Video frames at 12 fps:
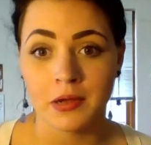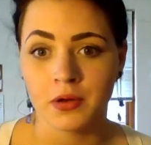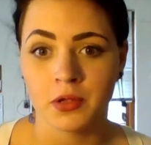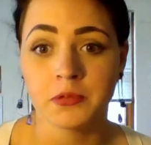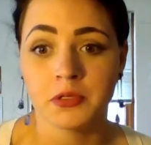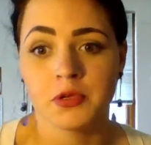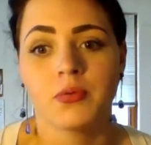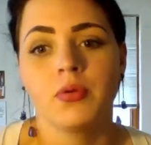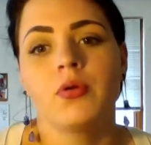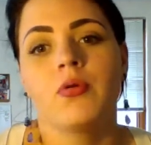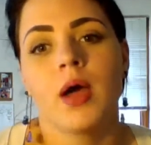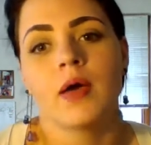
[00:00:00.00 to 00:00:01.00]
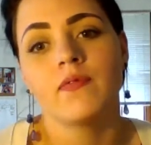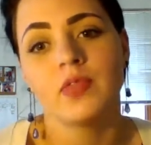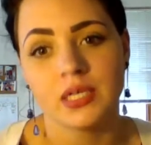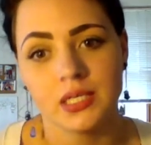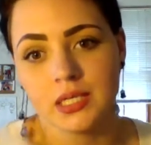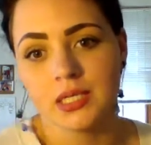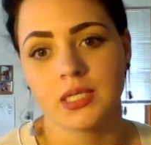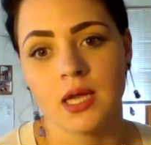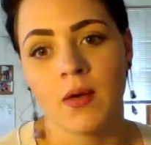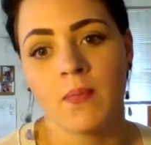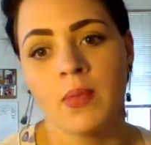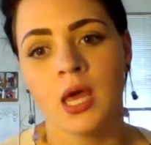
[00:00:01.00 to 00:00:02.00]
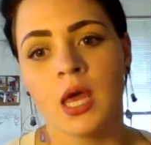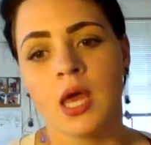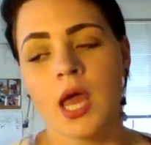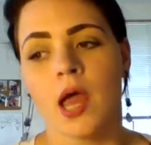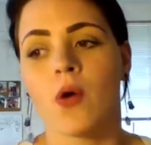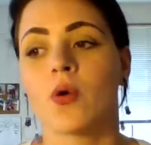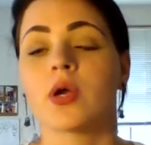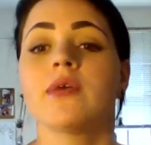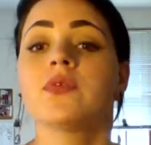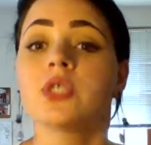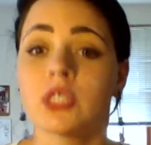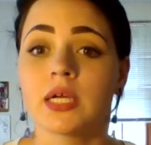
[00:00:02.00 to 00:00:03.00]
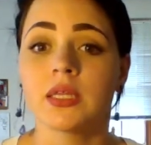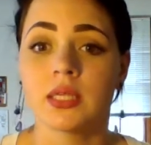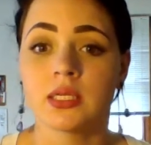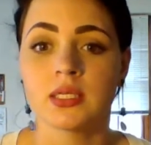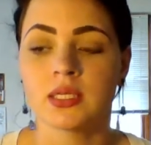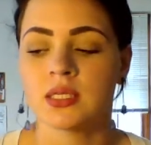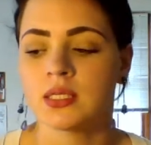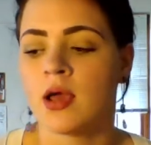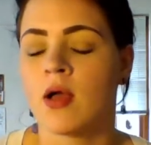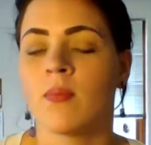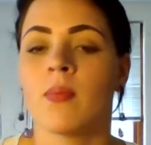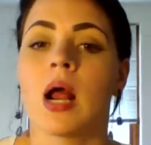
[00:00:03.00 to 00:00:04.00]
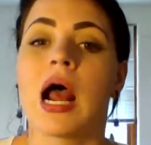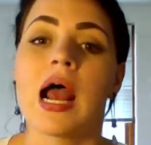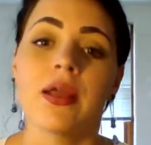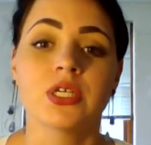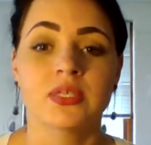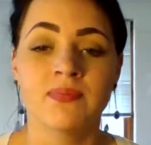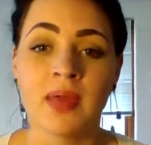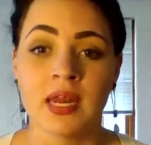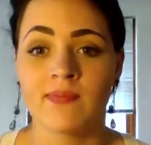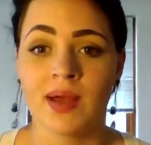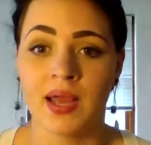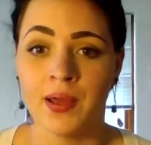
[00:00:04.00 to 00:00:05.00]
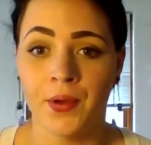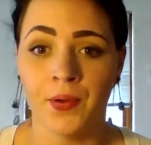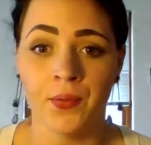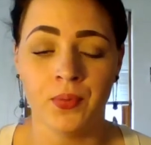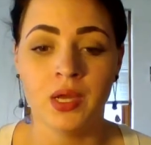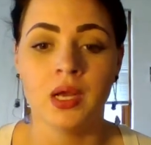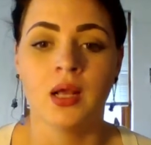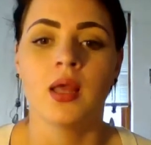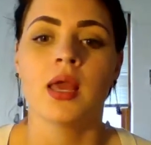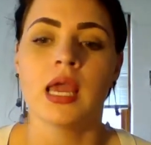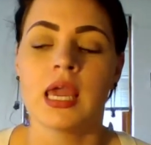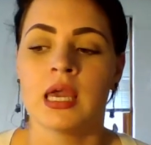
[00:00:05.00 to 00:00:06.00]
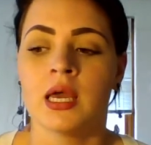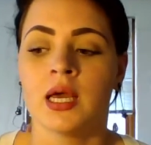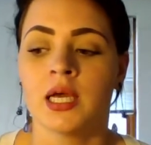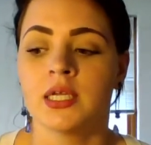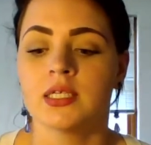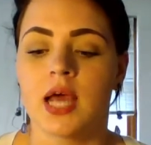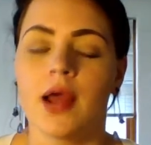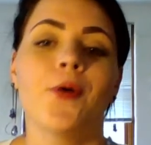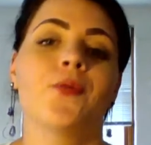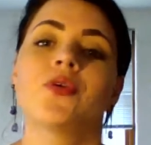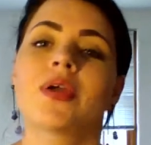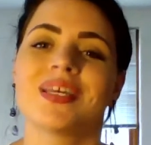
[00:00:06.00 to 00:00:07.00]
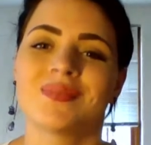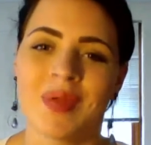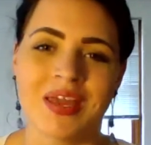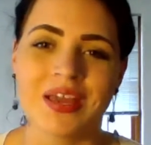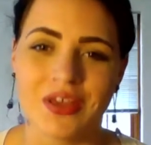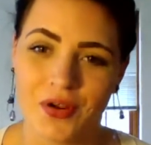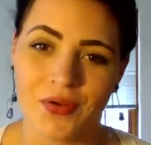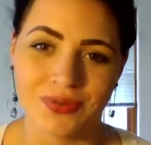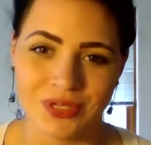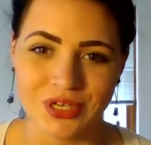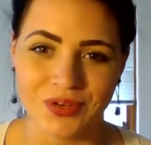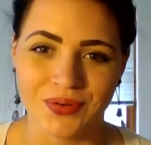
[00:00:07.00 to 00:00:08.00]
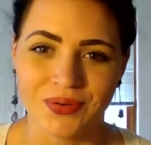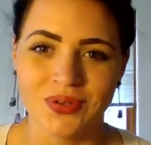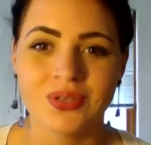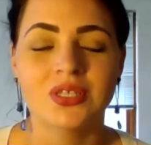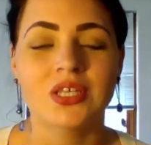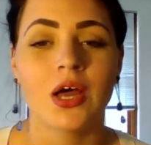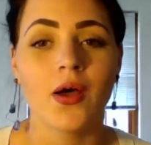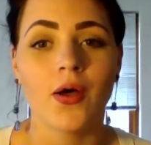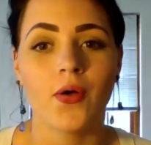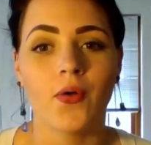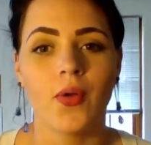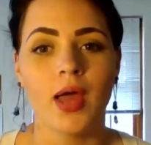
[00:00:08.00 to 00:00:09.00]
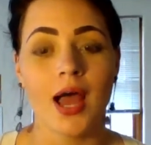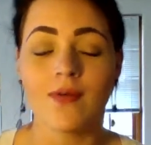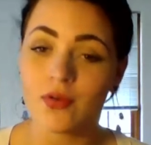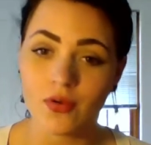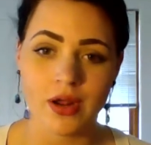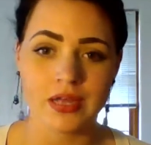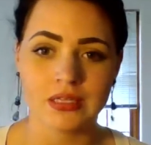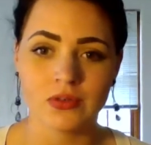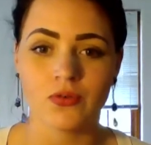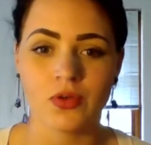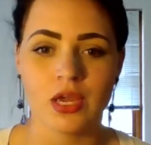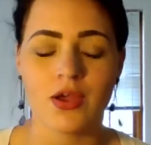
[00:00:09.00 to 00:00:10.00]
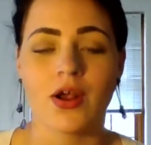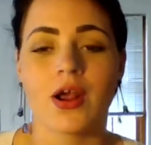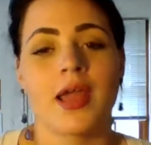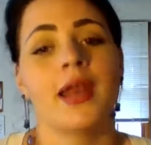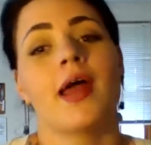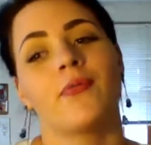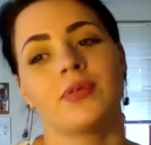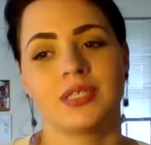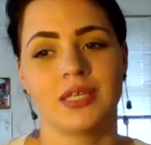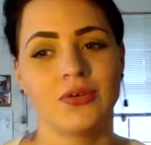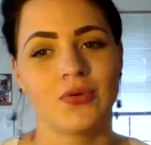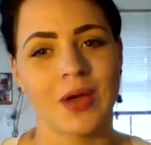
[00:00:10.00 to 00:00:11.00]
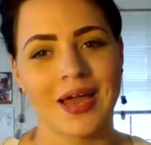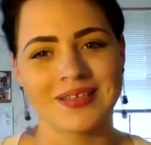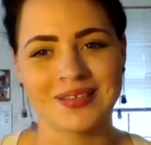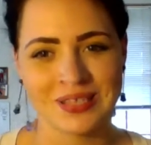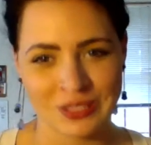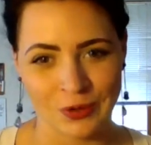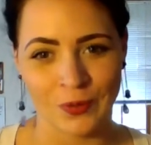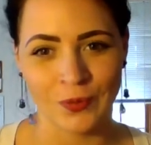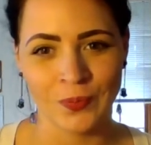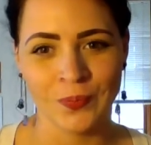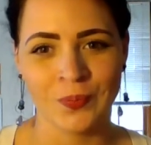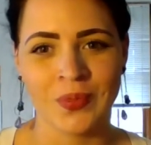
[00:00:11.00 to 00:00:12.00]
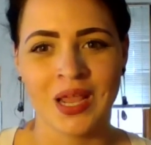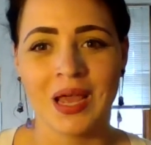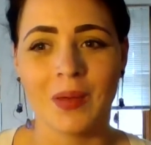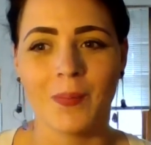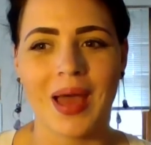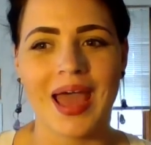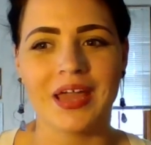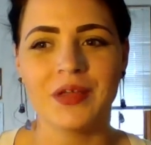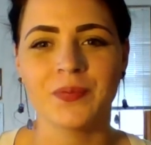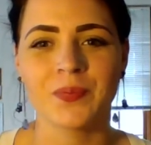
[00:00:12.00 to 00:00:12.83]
on YouTube who have this system or have shared this system. I just made it my own, and I hope you guys make it your own too. So have a great school year, and I will see you guys soon. Bye.